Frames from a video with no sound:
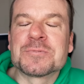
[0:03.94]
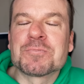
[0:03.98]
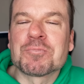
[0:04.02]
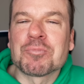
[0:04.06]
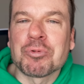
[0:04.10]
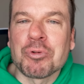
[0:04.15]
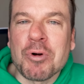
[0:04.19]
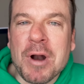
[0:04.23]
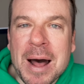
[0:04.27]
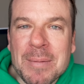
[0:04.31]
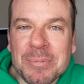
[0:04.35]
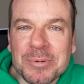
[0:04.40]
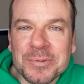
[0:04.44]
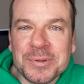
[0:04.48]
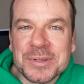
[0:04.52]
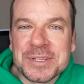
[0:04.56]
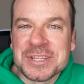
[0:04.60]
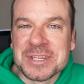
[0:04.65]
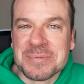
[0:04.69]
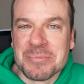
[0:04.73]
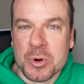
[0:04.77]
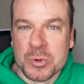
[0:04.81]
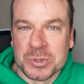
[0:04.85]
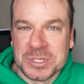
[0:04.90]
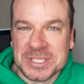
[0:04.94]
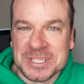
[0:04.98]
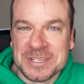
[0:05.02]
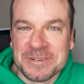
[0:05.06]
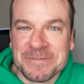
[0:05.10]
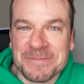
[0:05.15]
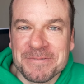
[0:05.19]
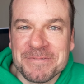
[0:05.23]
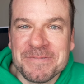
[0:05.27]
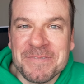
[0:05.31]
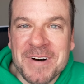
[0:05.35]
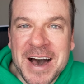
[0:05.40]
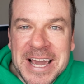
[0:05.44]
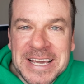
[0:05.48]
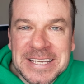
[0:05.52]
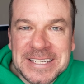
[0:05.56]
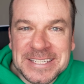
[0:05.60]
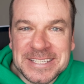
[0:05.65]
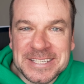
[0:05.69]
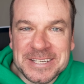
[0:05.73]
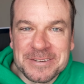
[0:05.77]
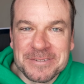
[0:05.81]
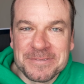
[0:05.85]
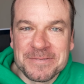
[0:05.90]
probably the most
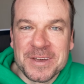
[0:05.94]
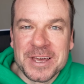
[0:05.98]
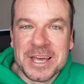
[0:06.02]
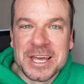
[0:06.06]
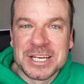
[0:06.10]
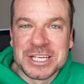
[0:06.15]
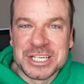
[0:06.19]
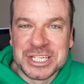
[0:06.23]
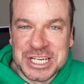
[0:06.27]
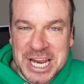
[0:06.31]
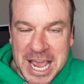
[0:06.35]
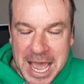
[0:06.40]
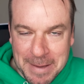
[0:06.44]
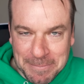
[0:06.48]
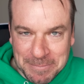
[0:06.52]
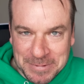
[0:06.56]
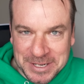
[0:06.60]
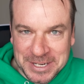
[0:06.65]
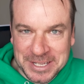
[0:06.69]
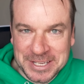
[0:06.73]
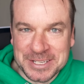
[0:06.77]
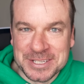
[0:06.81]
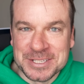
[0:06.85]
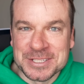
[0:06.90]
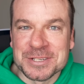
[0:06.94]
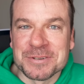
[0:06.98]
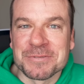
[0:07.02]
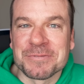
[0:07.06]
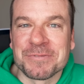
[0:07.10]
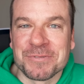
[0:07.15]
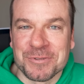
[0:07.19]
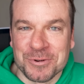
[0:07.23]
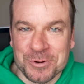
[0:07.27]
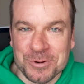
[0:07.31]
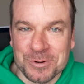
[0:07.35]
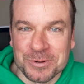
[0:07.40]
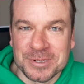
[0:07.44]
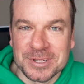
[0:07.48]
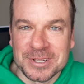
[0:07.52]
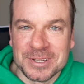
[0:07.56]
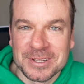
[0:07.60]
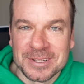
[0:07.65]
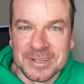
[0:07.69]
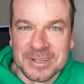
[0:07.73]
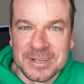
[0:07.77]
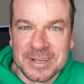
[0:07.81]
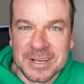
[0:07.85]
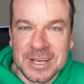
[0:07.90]
divisive Japanese food.
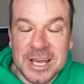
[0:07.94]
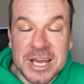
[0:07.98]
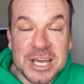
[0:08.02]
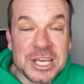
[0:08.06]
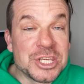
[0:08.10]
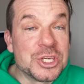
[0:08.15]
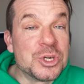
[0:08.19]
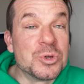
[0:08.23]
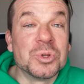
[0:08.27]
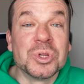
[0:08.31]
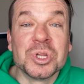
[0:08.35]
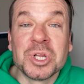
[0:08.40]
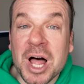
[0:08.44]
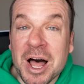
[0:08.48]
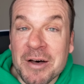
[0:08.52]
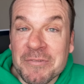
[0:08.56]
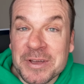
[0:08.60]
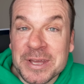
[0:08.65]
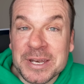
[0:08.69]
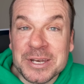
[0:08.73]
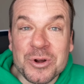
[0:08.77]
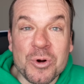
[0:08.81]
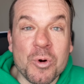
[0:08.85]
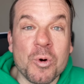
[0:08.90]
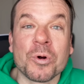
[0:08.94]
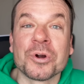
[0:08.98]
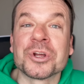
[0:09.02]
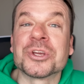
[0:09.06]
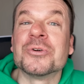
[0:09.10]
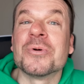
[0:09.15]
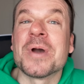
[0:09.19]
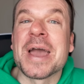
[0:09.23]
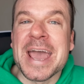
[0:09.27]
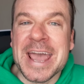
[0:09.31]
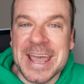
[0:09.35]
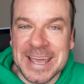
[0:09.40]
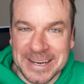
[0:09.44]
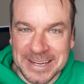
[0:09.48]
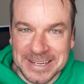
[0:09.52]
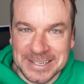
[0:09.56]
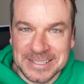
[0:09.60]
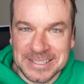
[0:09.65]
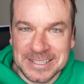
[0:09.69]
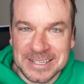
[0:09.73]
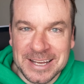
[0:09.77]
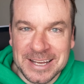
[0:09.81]
You love it or you hate it.